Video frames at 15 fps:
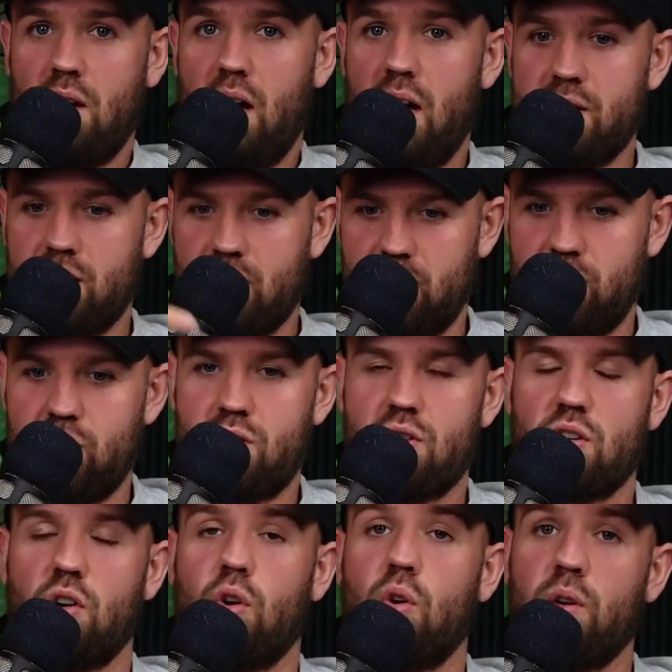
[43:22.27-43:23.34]
As in, you just
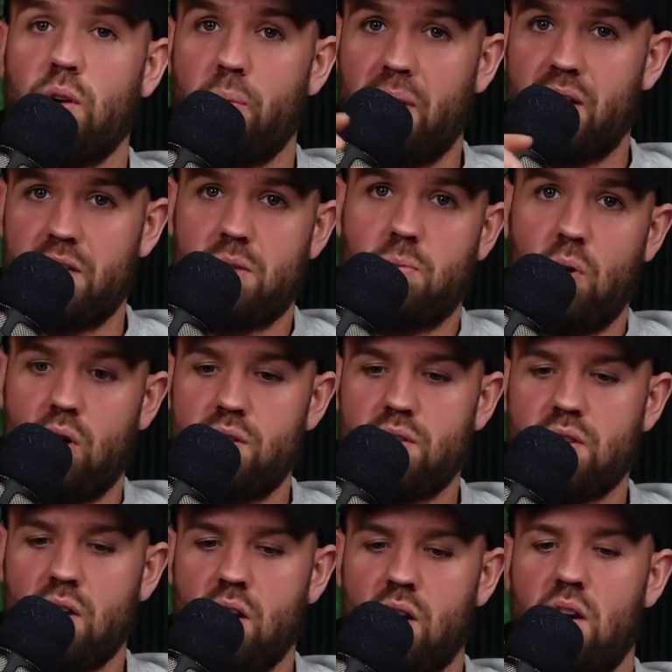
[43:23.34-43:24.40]
scroll and it'll be a
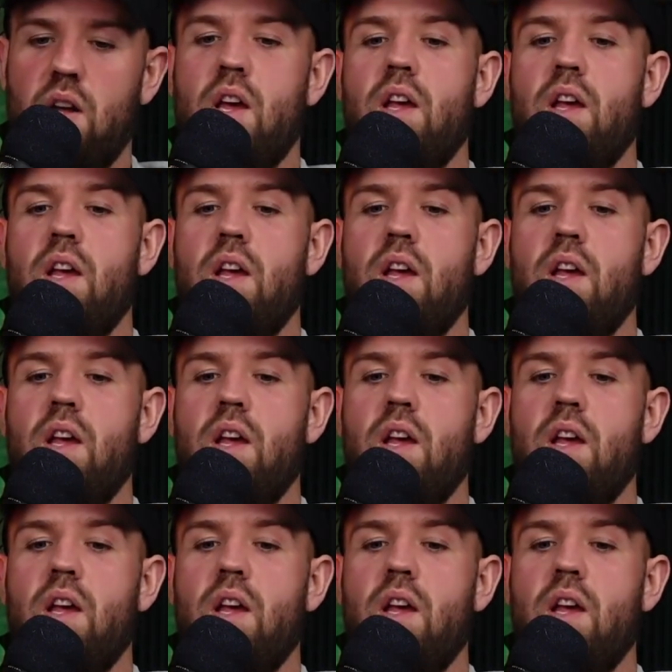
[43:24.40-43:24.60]
sponsor.